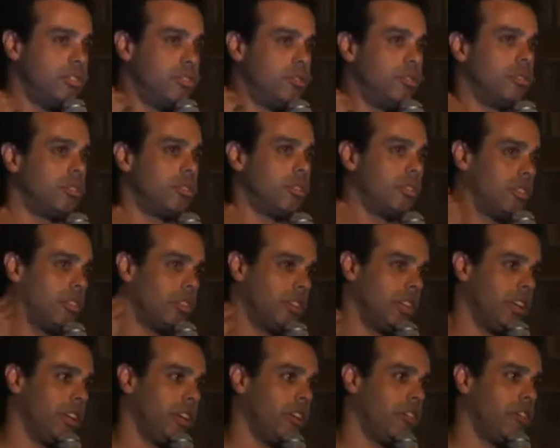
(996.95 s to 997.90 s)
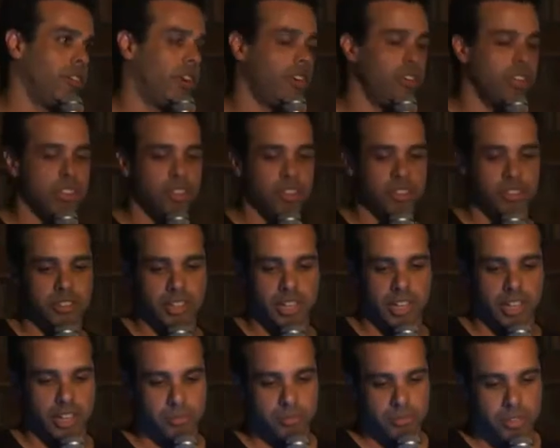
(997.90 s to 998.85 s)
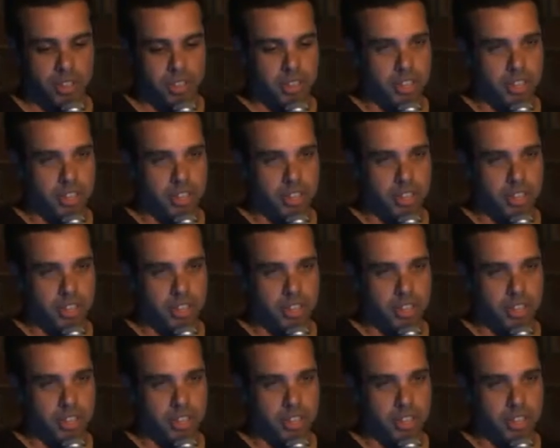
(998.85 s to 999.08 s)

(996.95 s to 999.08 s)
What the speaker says: took a very long time.